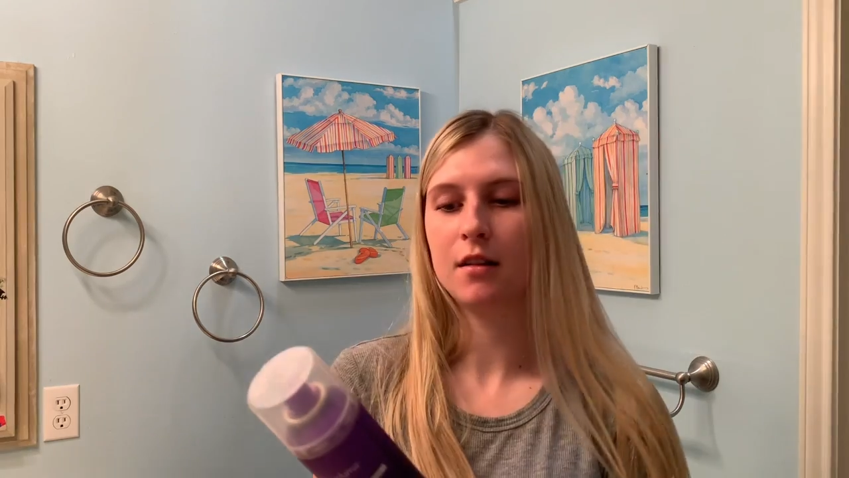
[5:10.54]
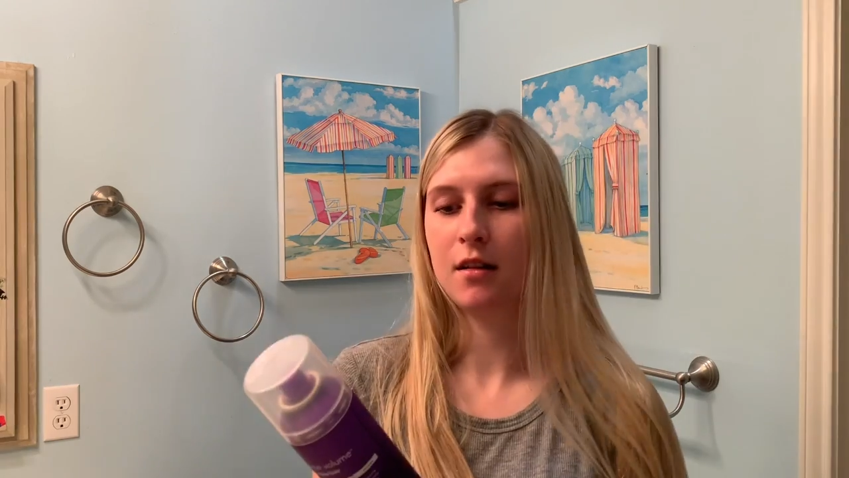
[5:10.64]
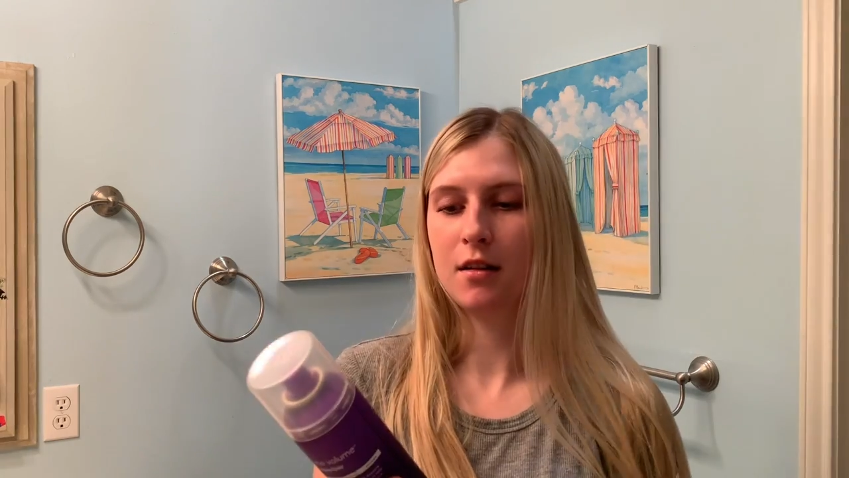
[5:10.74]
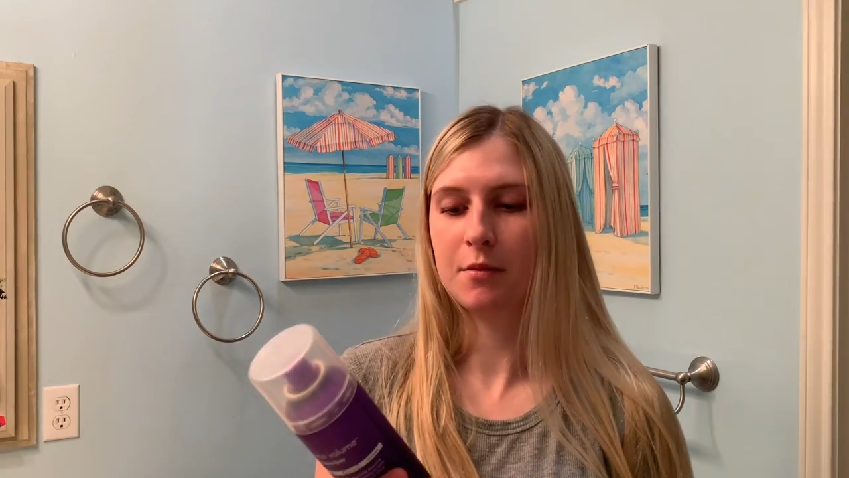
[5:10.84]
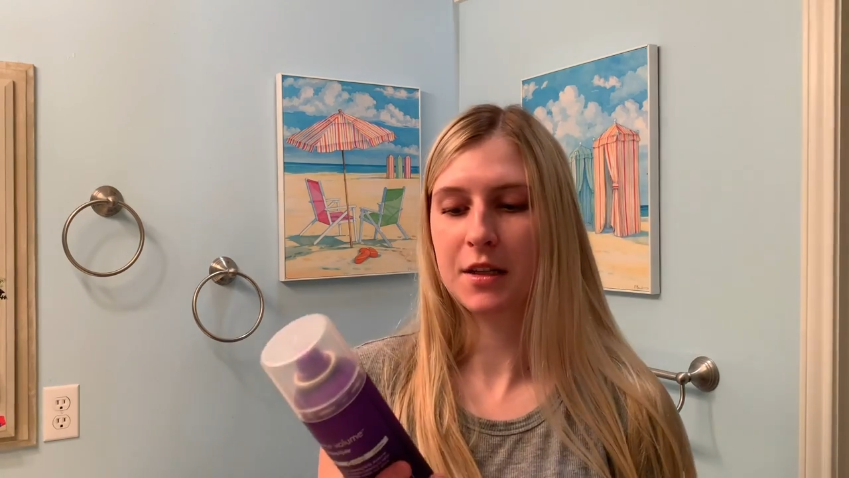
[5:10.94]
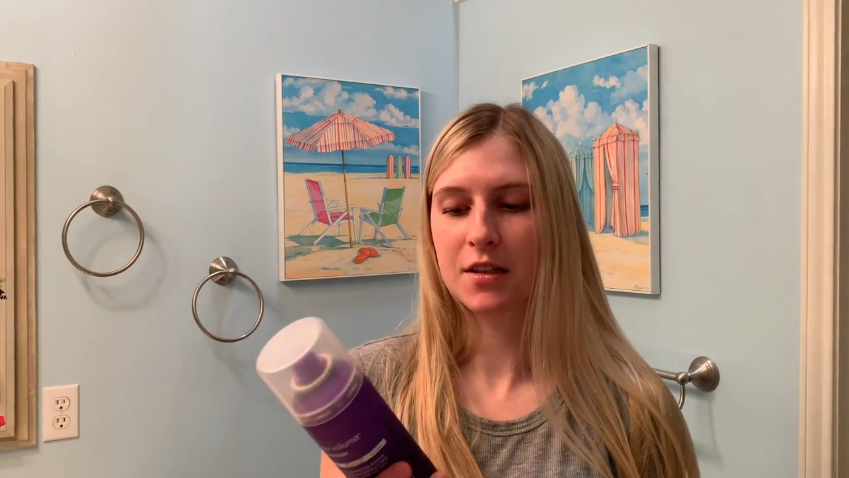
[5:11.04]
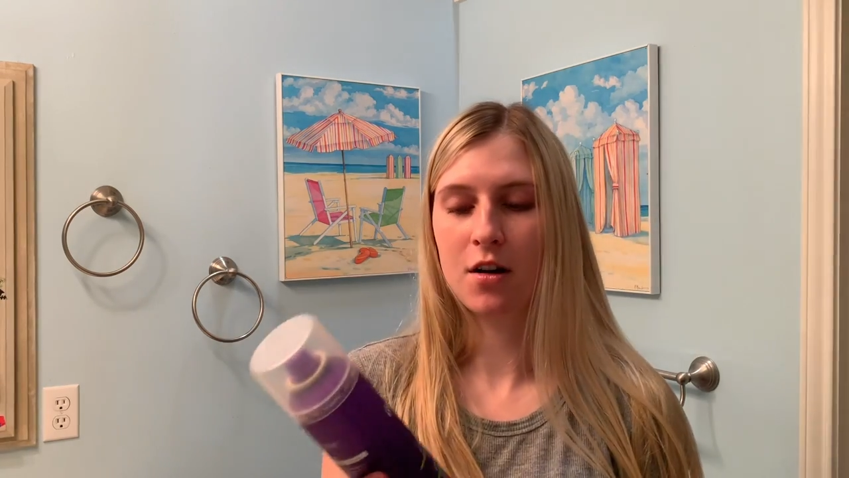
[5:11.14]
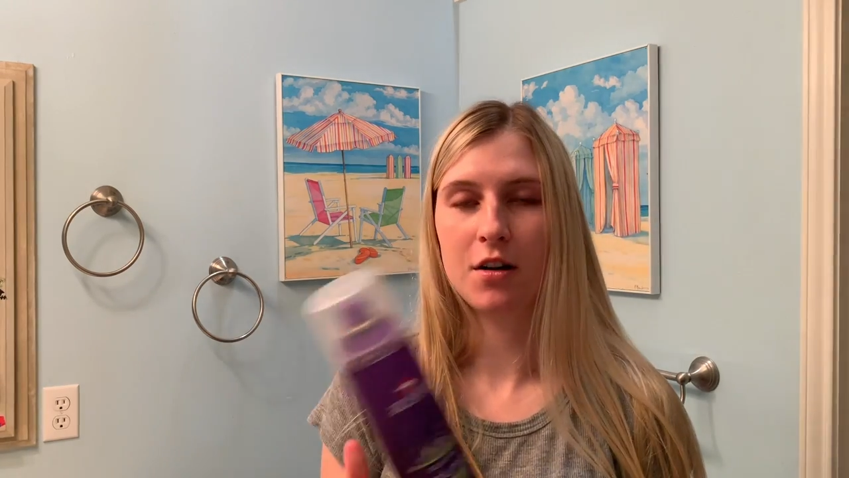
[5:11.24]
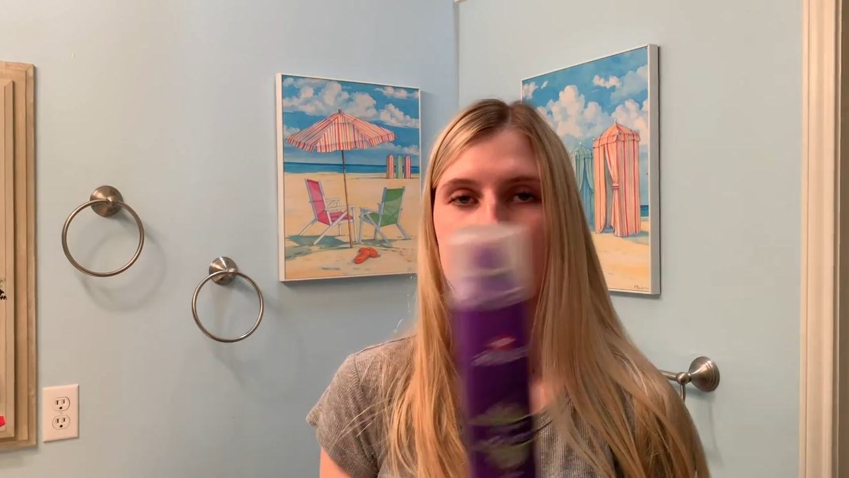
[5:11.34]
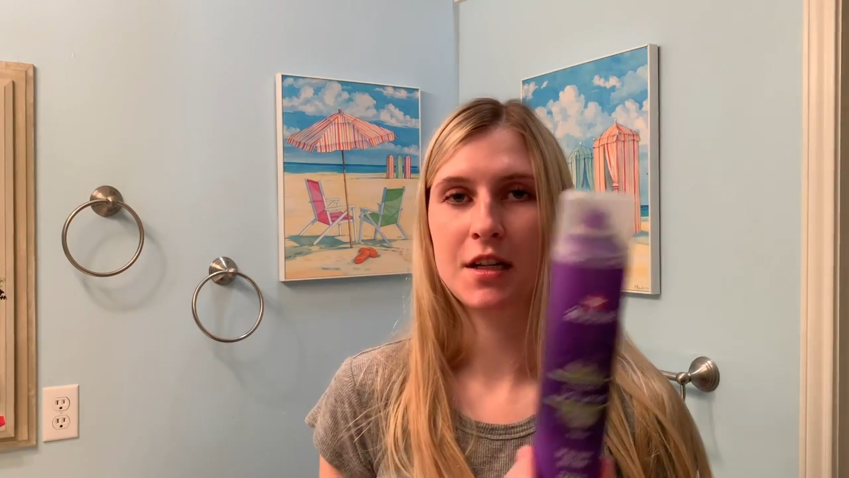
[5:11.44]
this
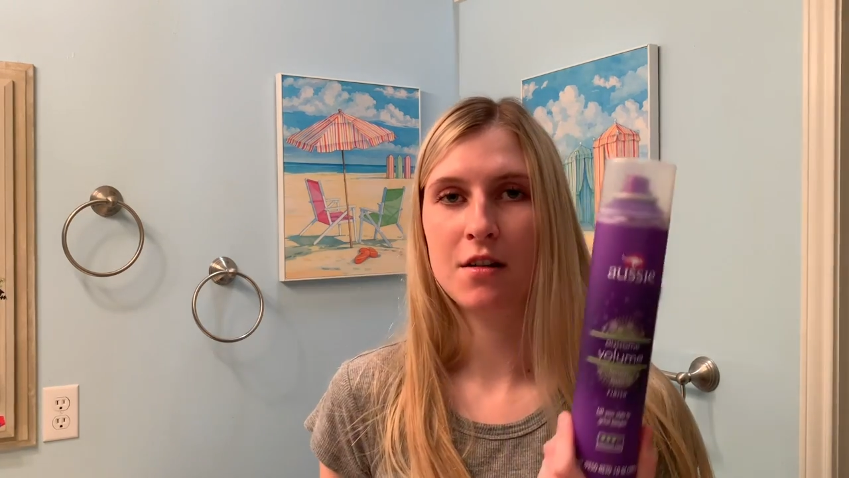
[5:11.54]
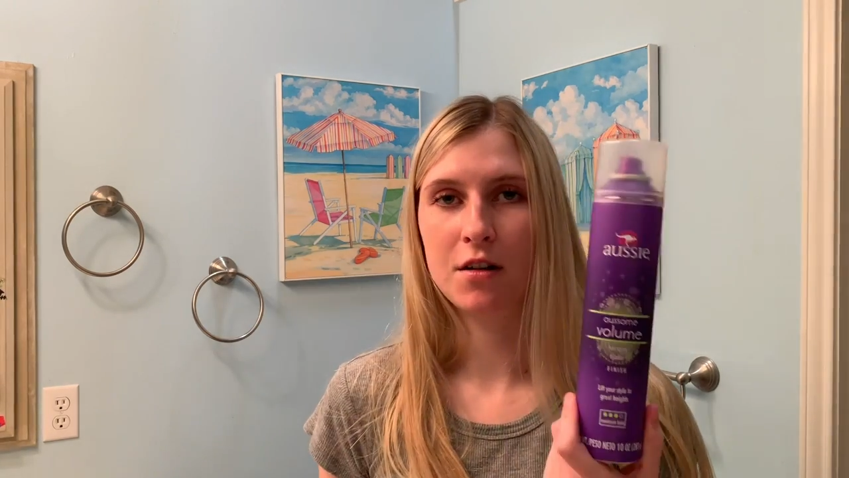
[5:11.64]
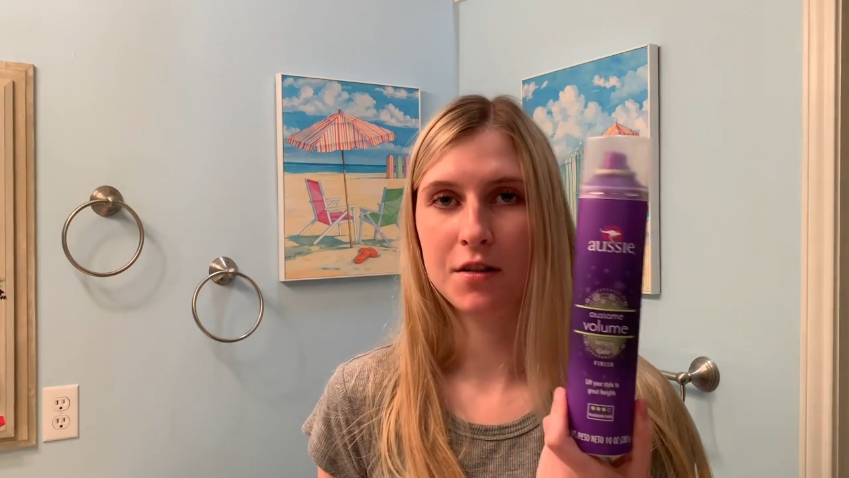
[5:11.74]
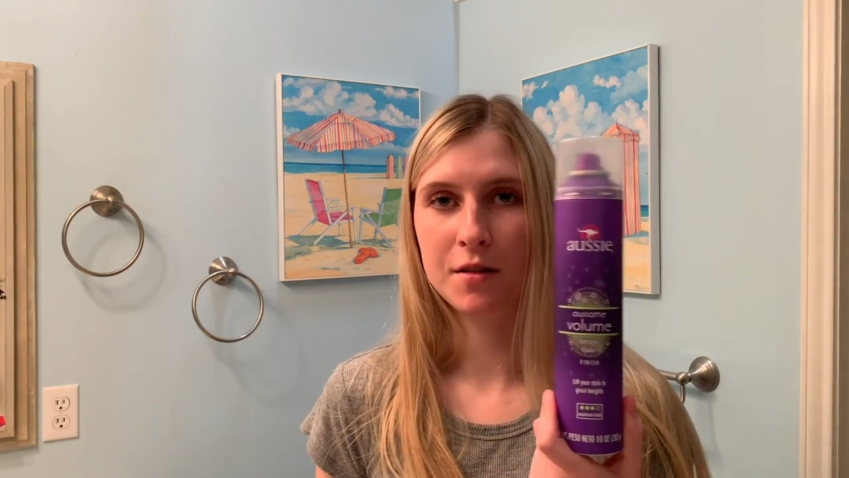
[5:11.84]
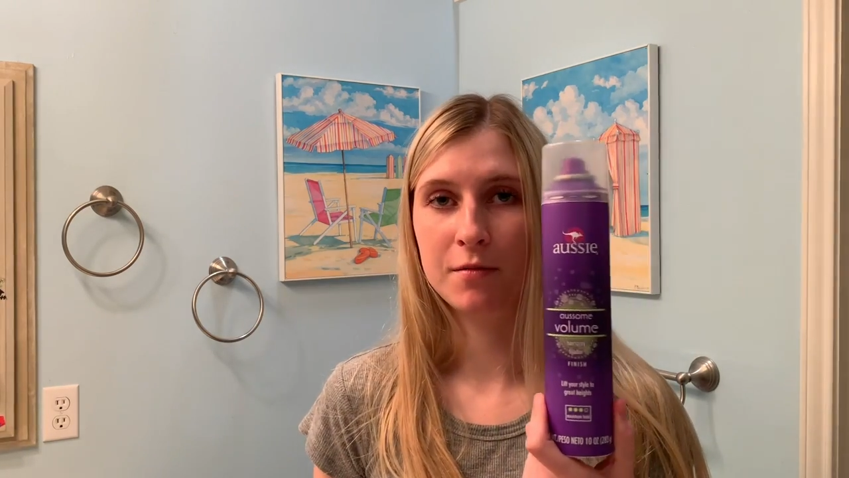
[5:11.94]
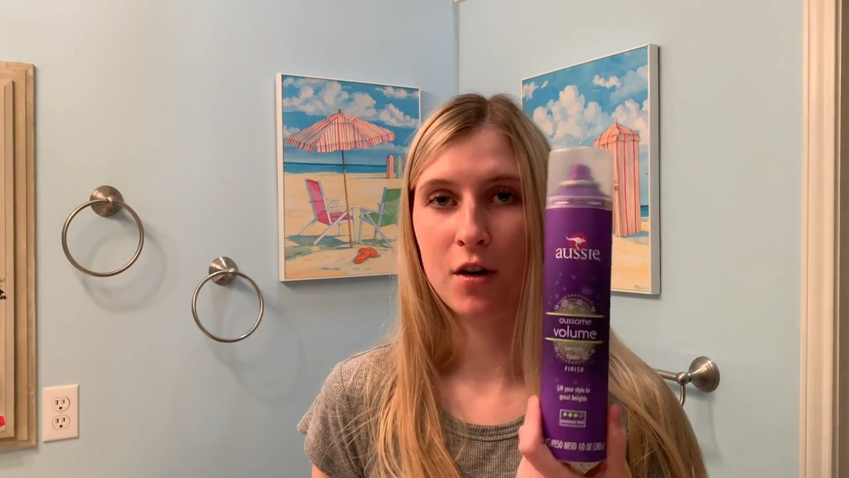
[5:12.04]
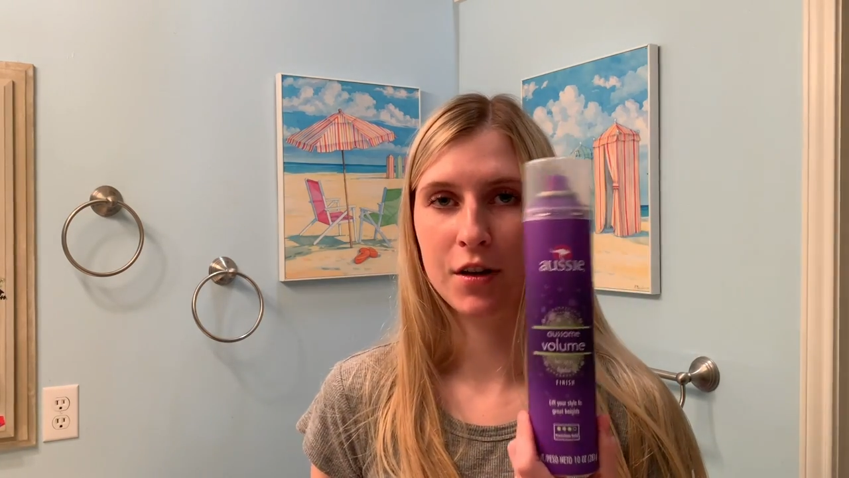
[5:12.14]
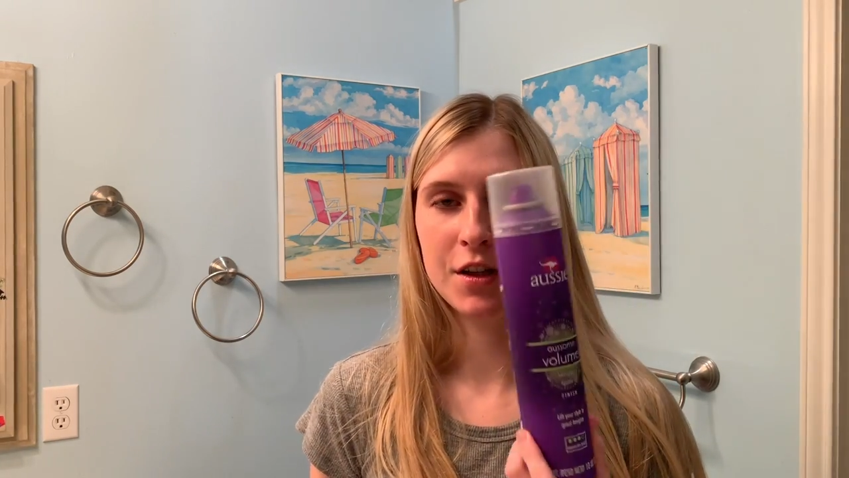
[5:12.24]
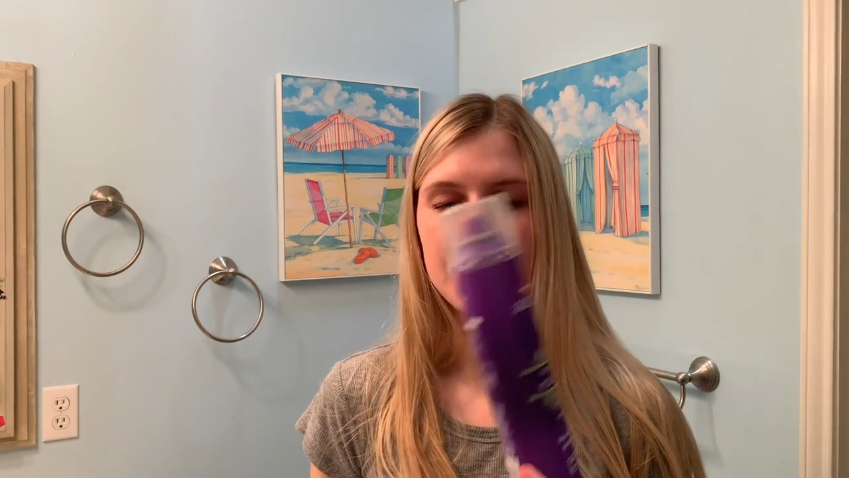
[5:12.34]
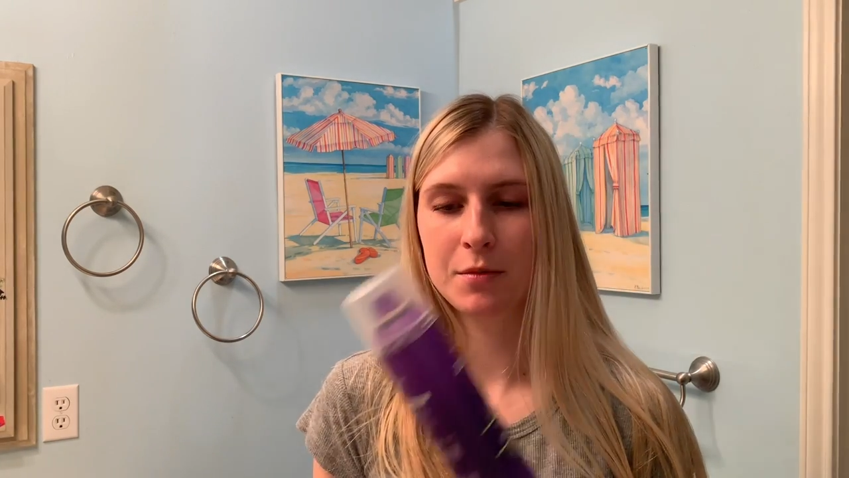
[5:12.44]
Aussie Awesome
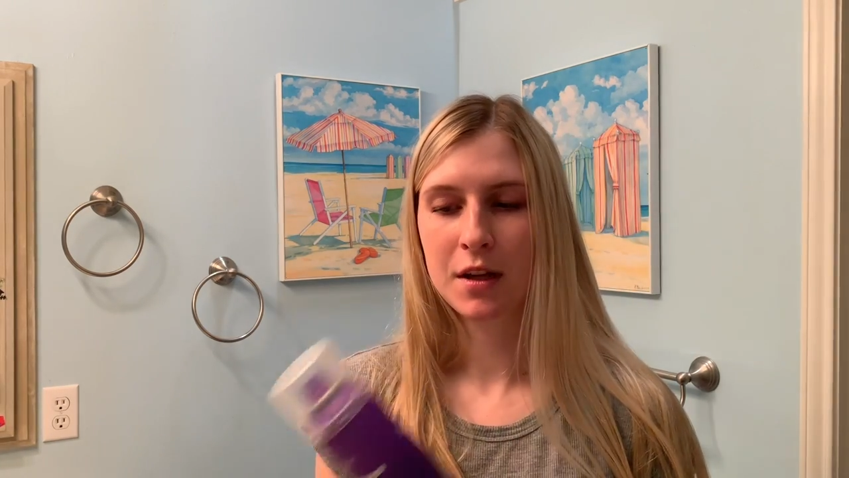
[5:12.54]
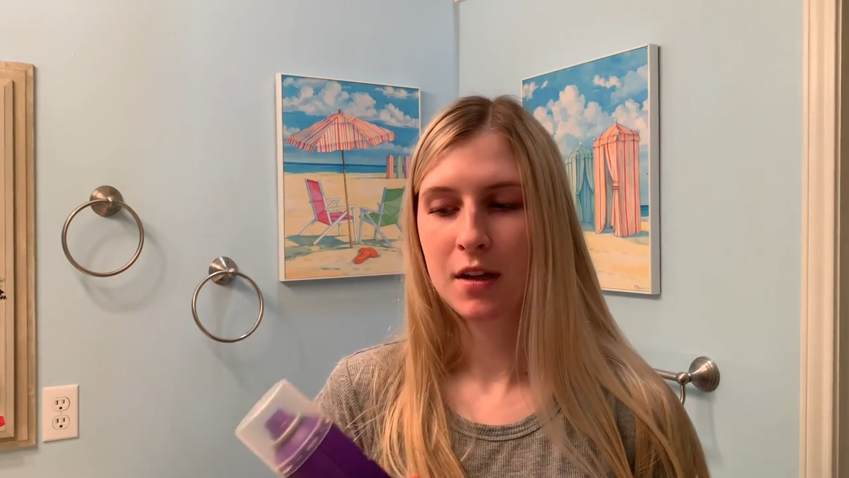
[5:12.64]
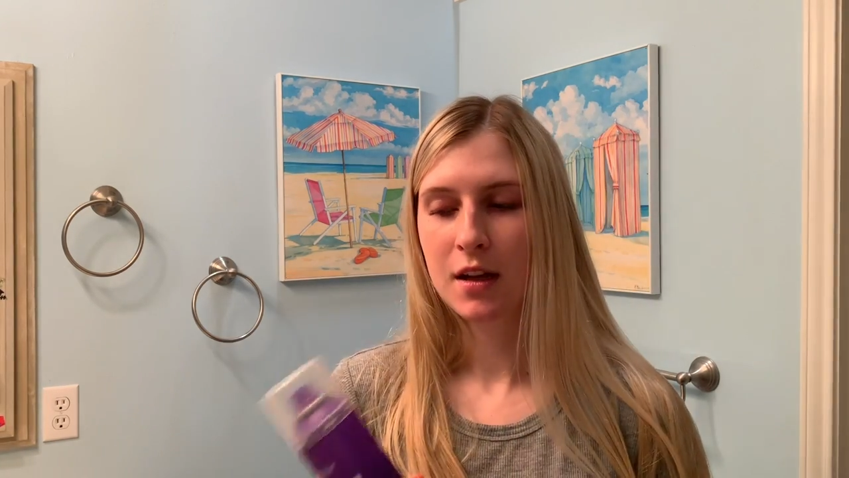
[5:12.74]
Volume.